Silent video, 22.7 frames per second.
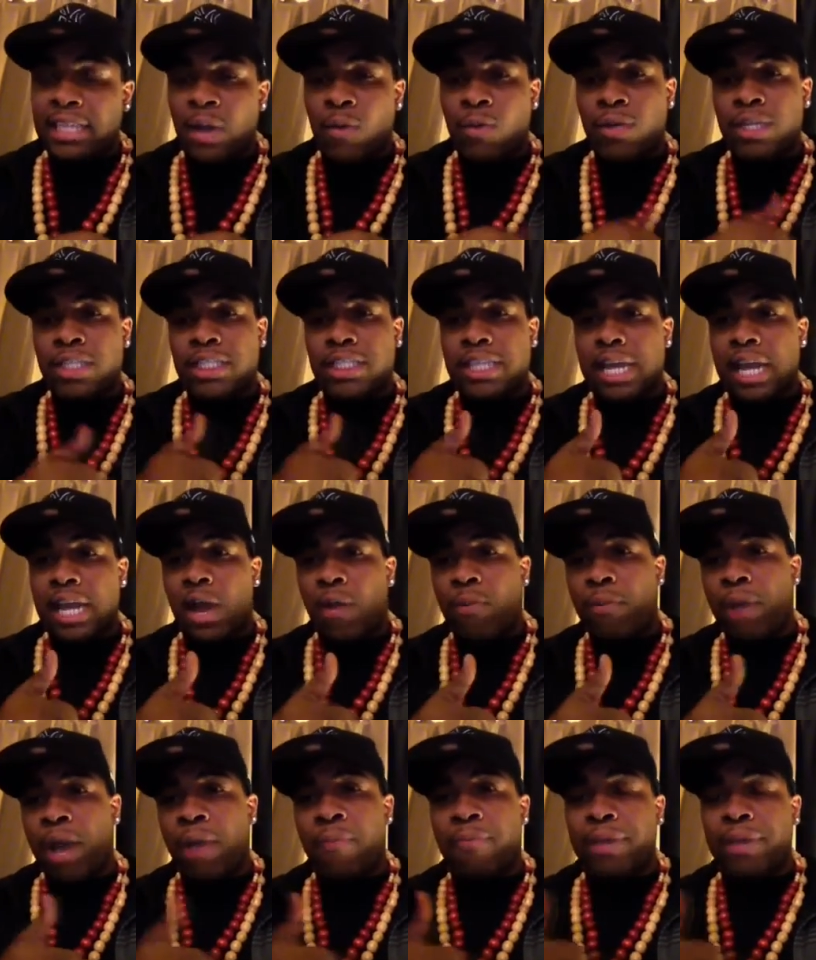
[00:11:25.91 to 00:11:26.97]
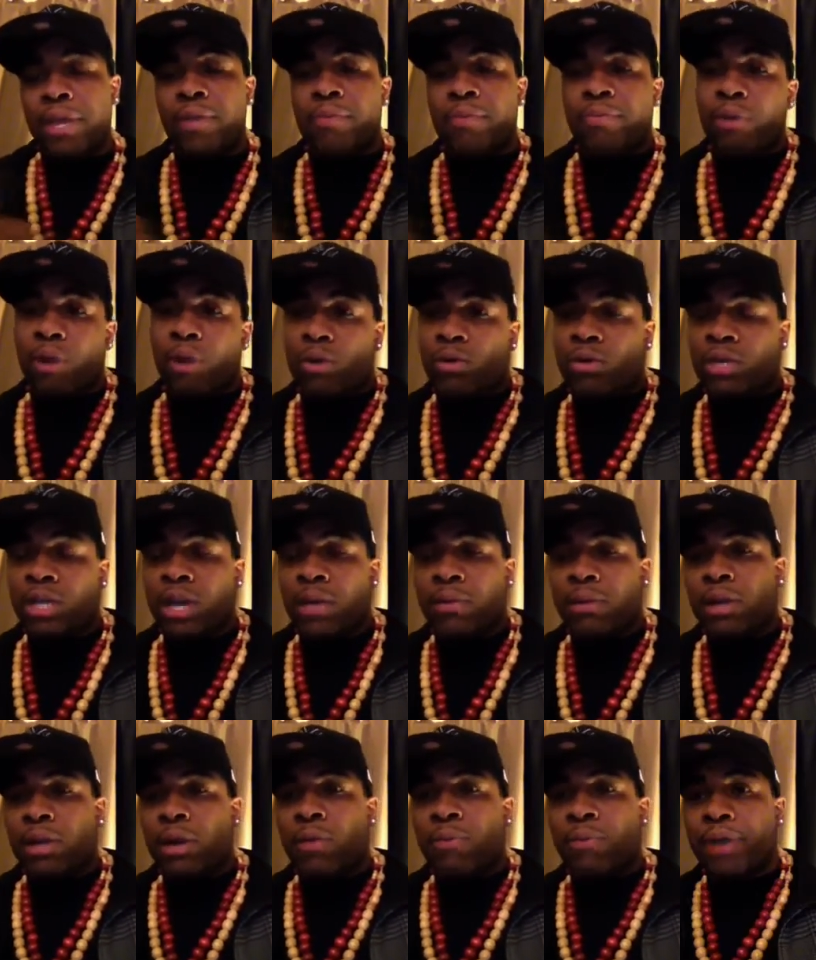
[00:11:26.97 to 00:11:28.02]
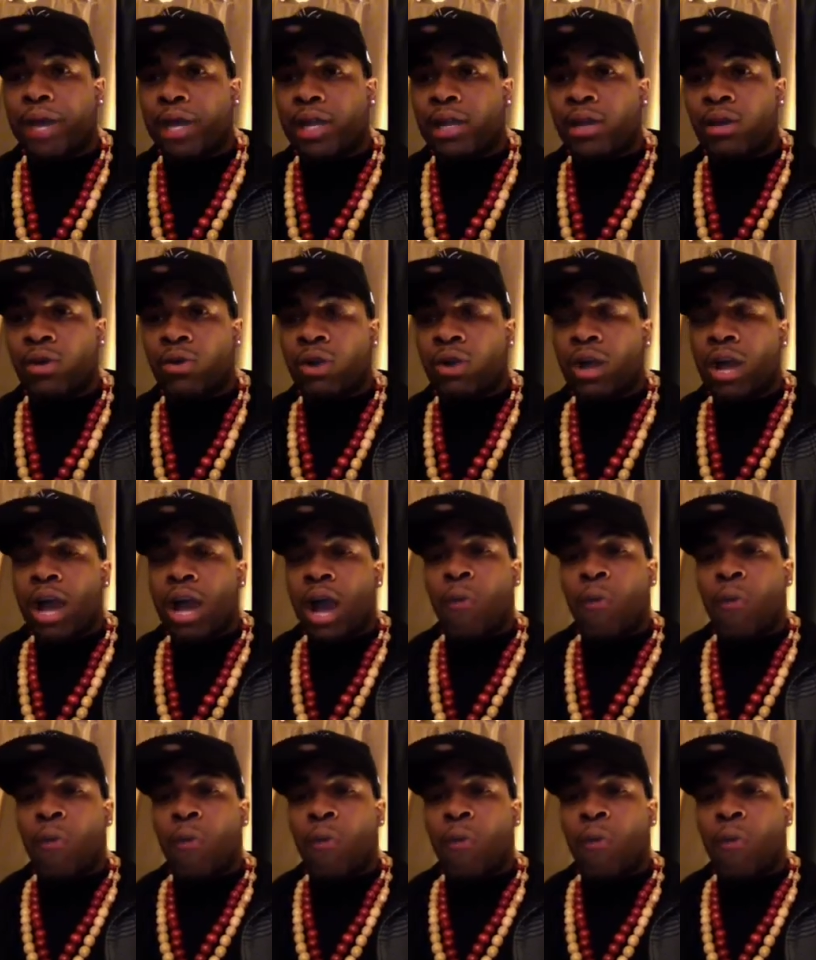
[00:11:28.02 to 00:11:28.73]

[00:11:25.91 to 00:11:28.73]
I want to shout out my big bro, Double O Mello.